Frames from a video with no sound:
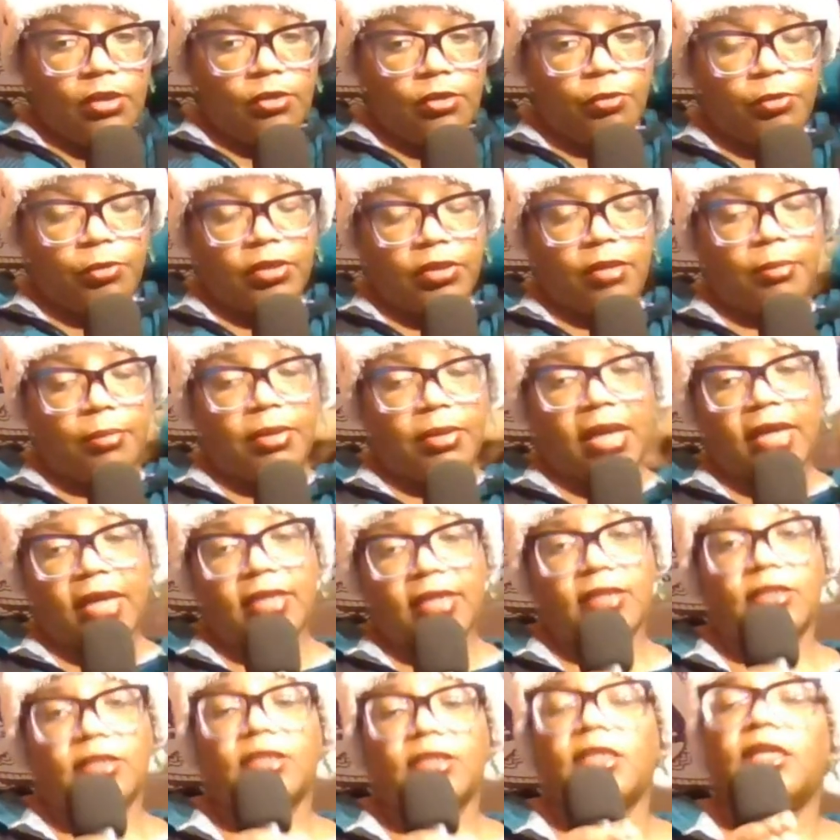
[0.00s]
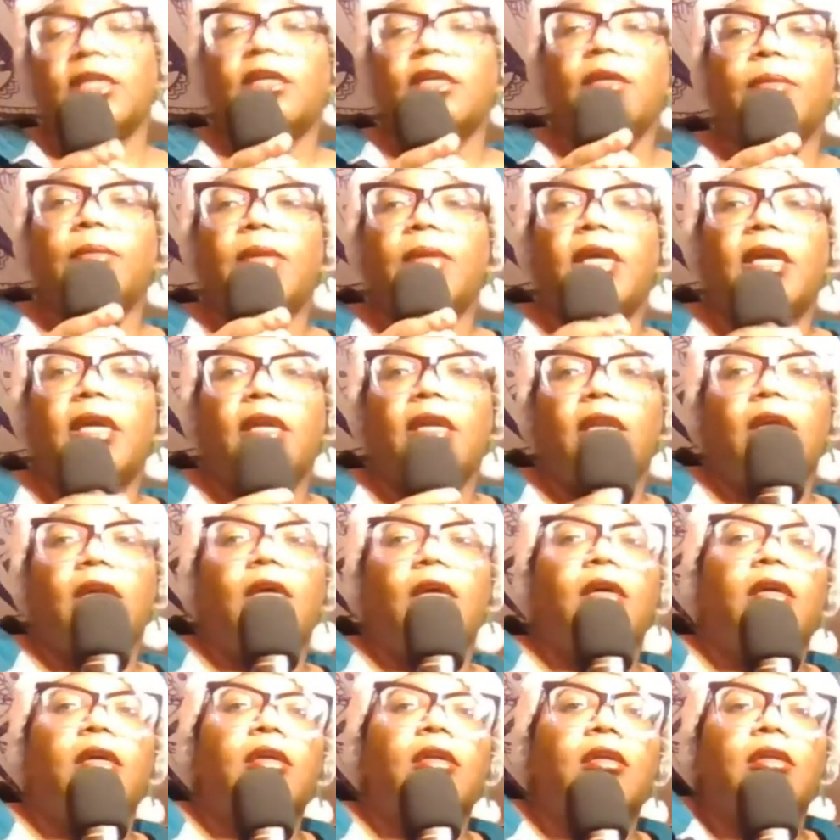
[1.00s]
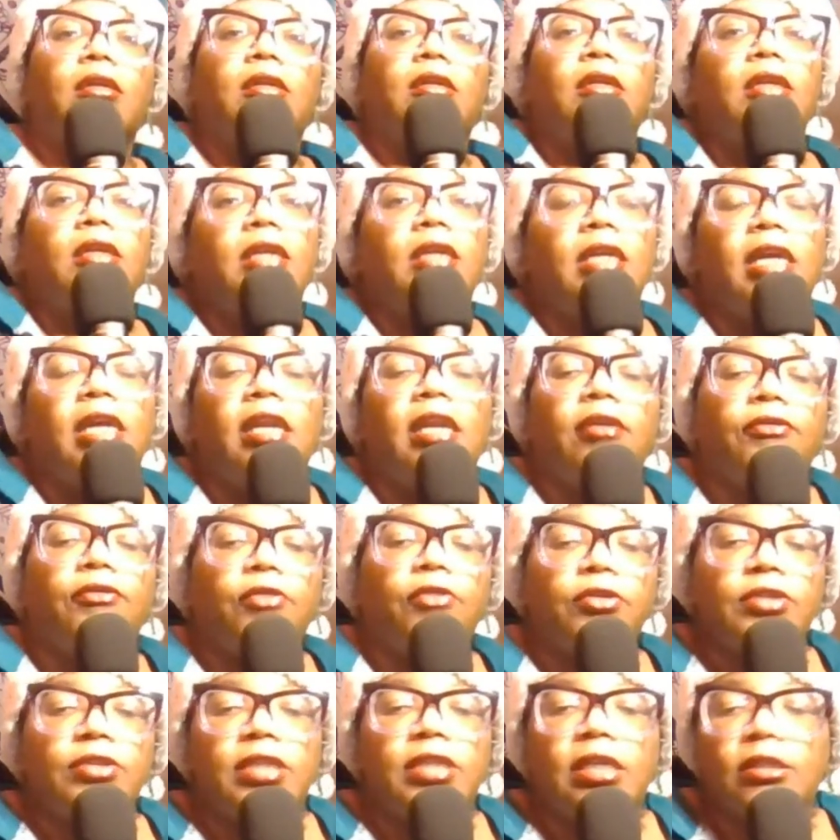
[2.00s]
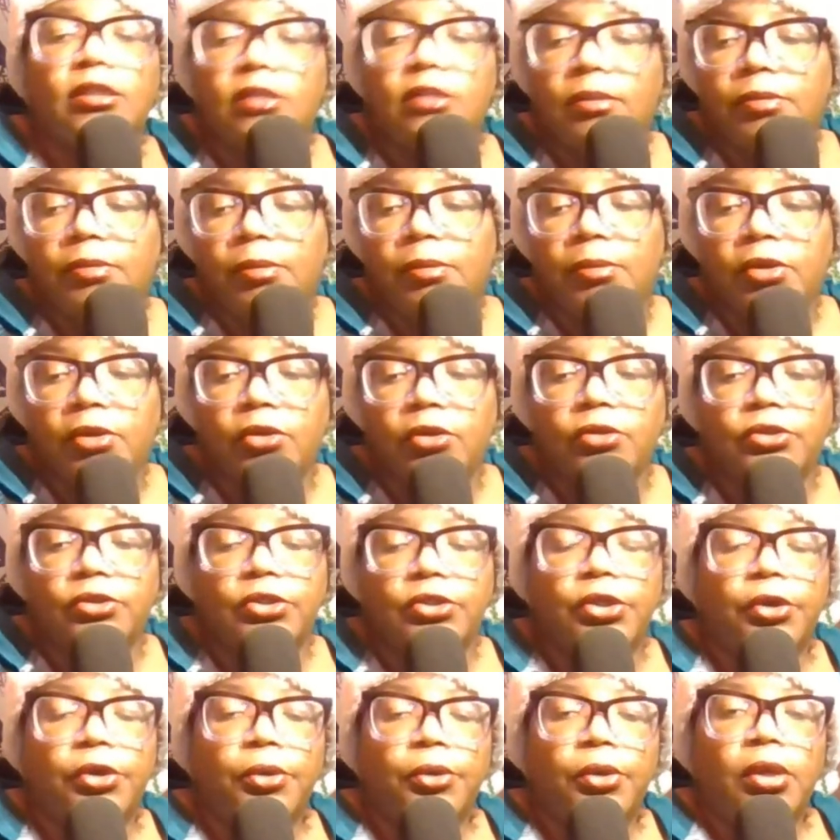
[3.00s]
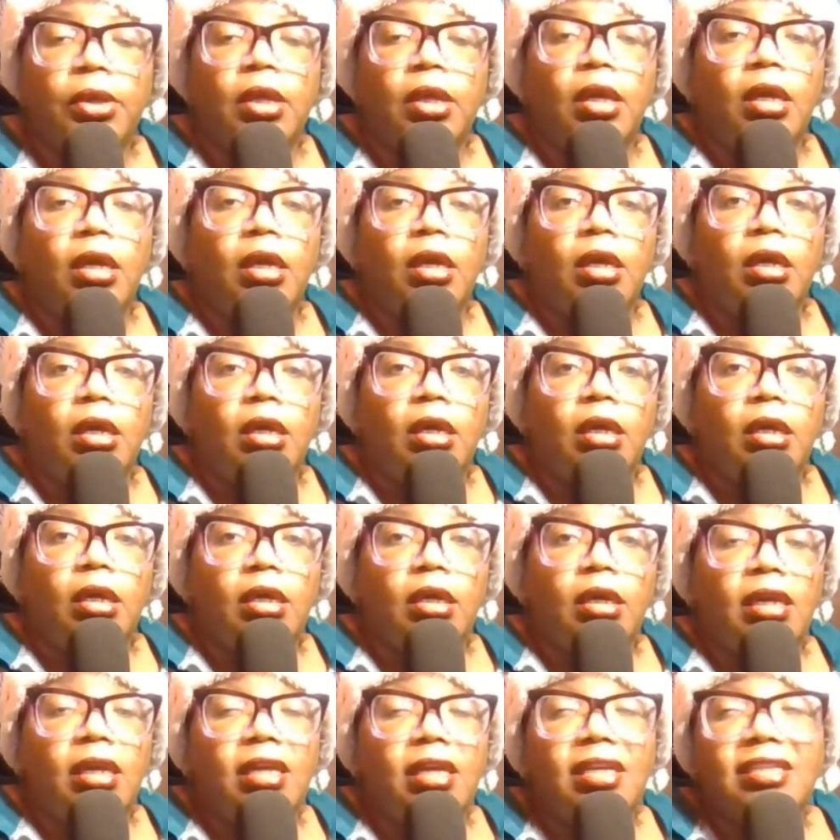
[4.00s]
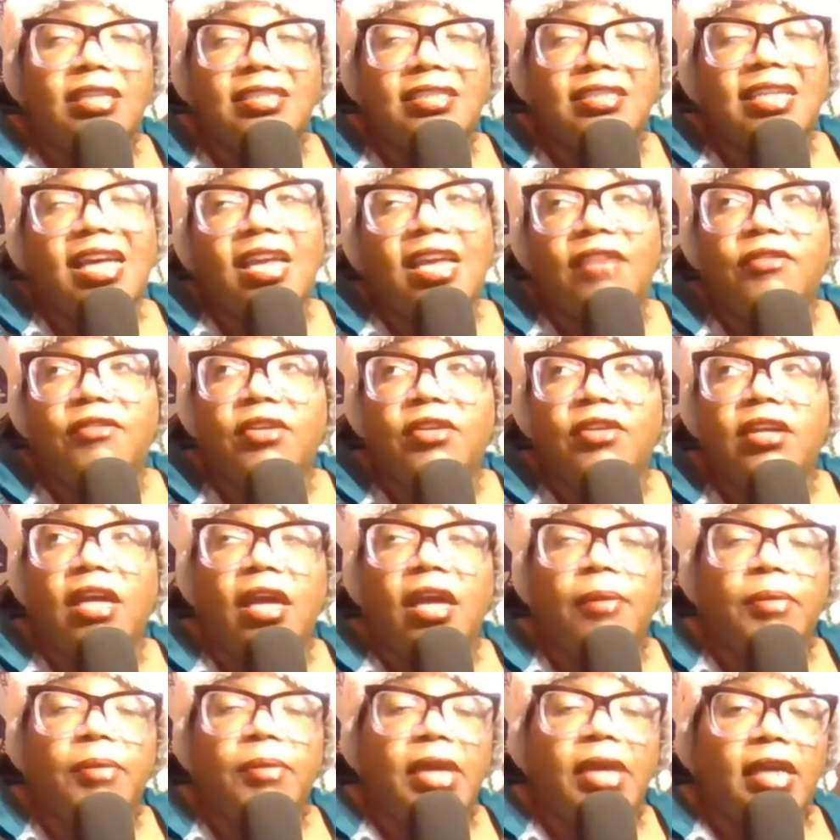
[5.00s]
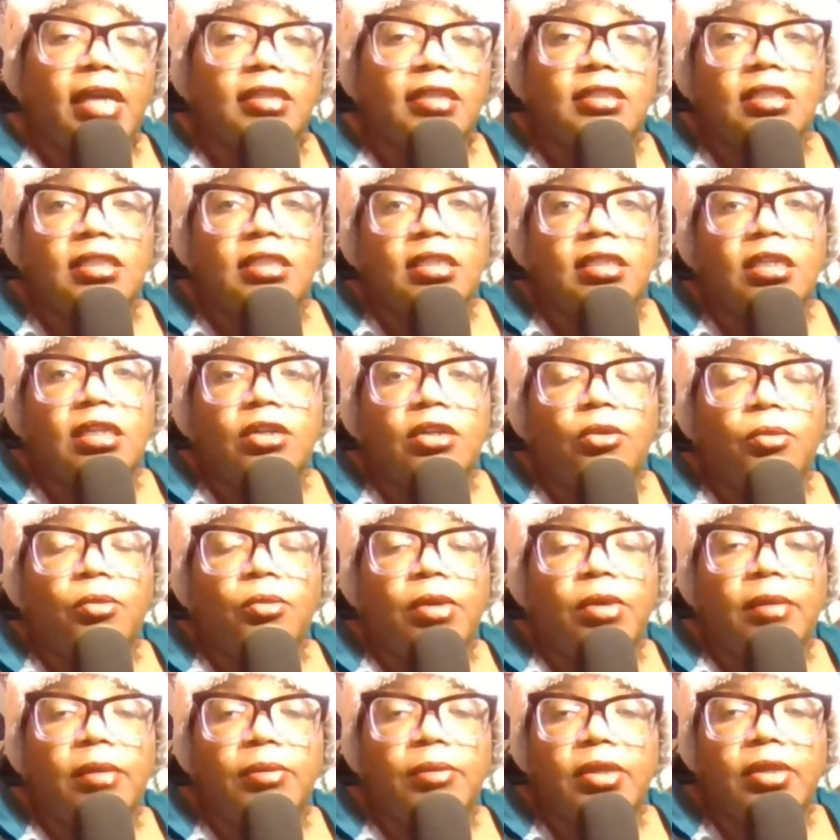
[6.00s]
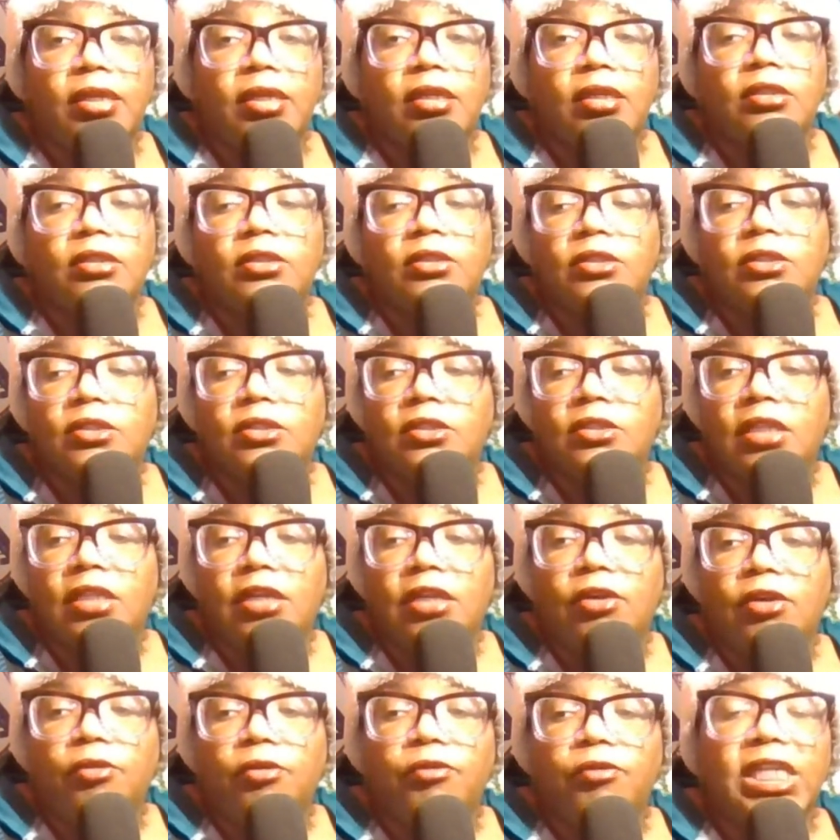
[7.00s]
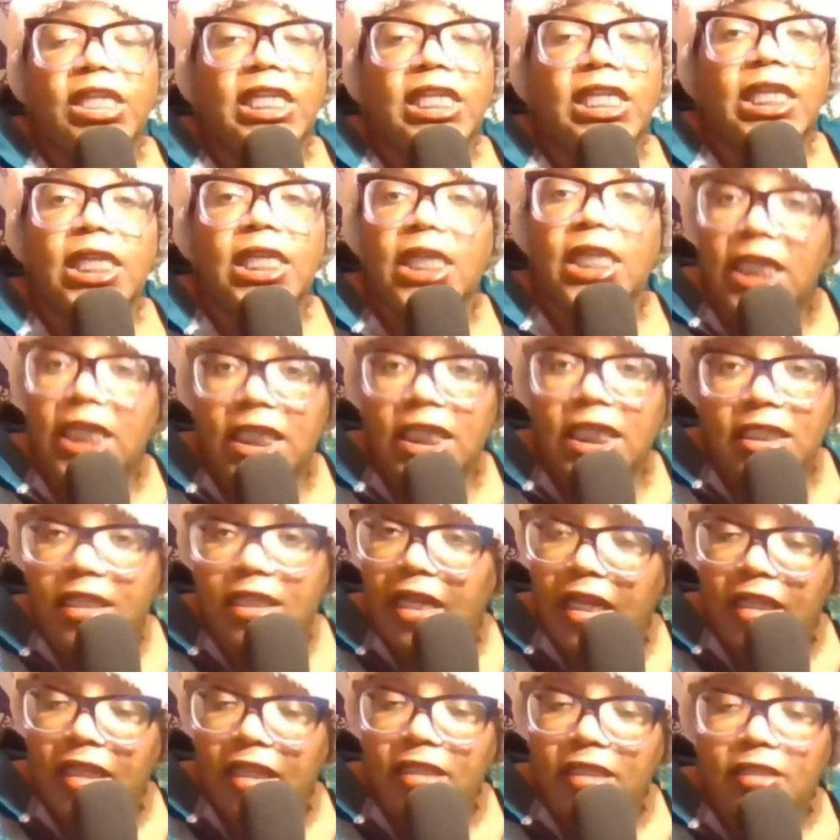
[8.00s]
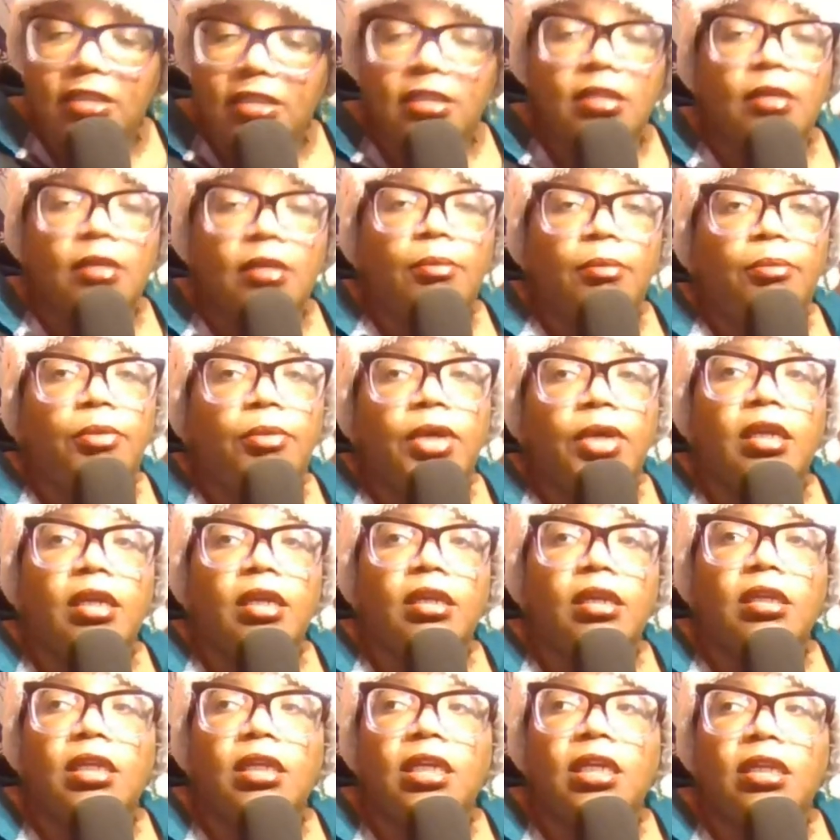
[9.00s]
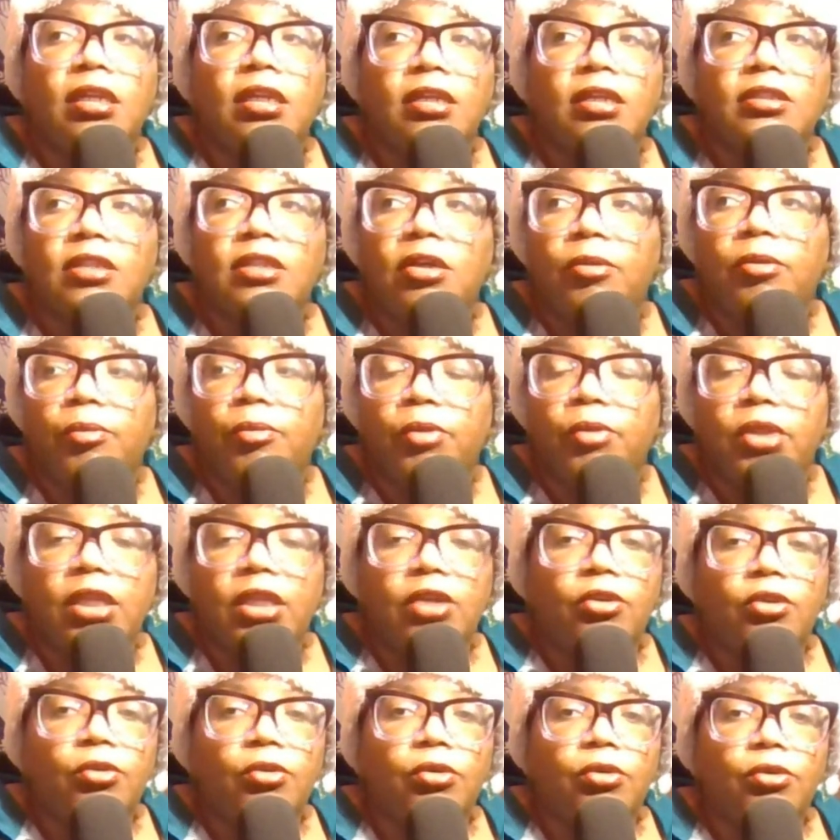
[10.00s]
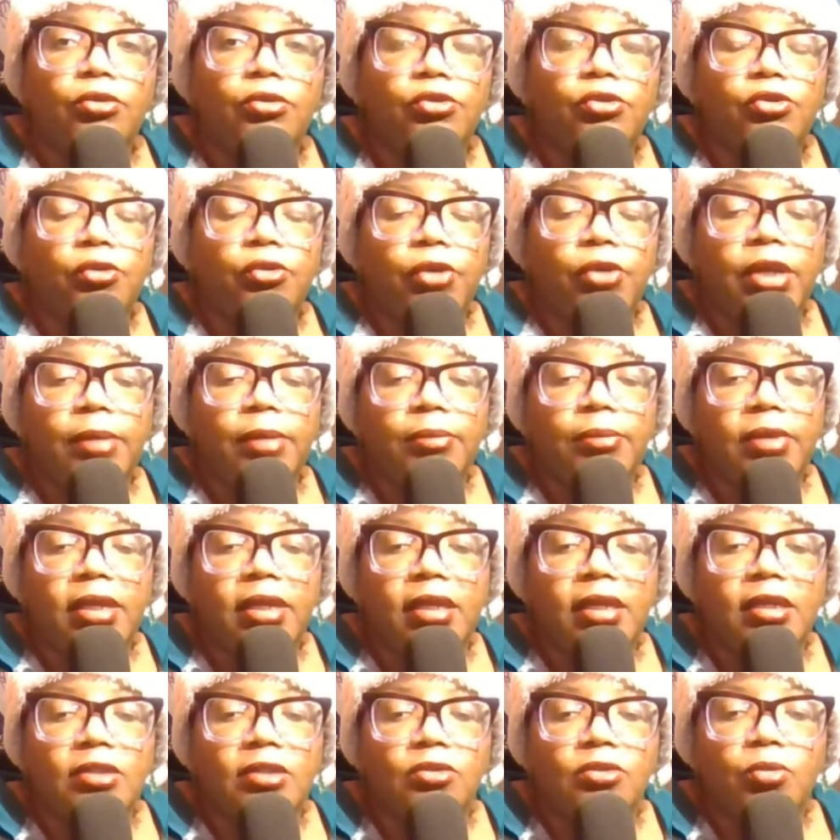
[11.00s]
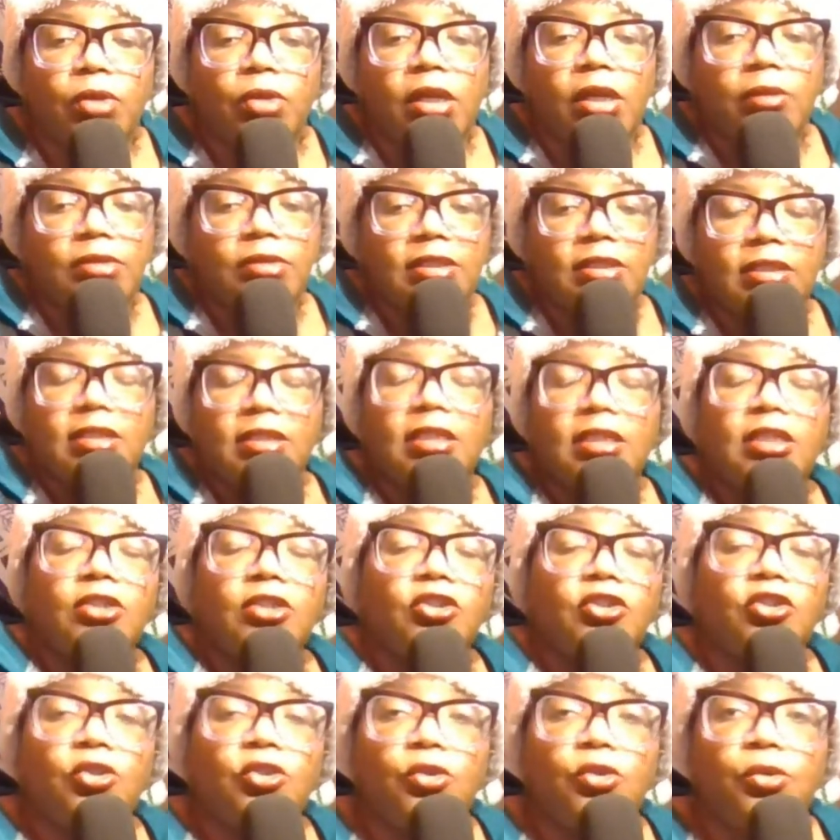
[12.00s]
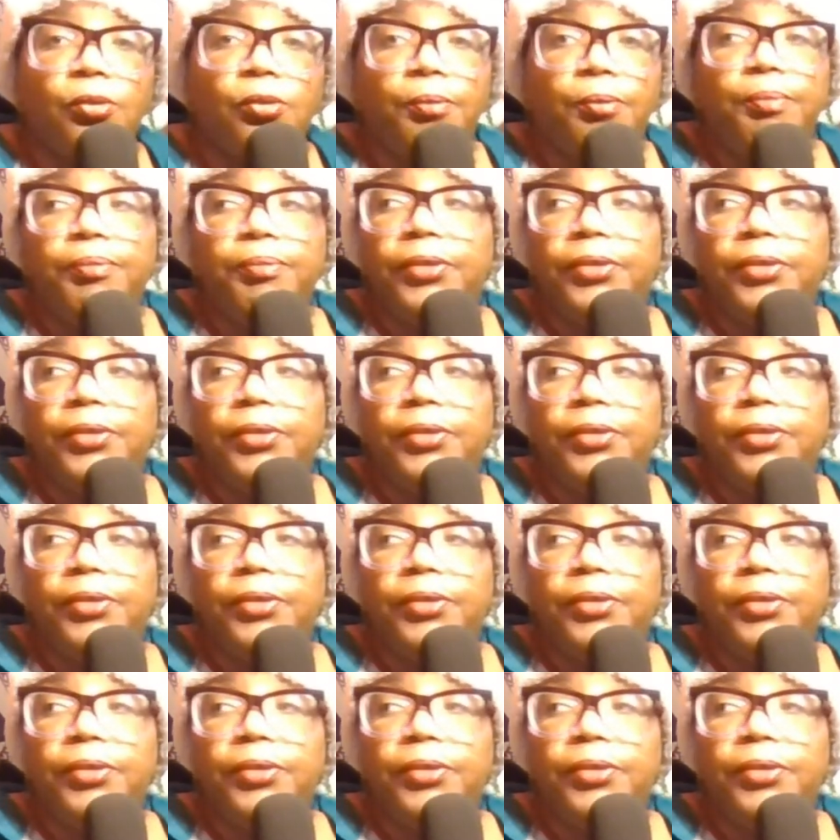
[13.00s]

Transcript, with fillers: with the blocking scheme and uh, getting first downs up the middle. So it's kind of a happy accident in a way because they don't really need Dallas, but he does help when they do those screen plays. When I was listening to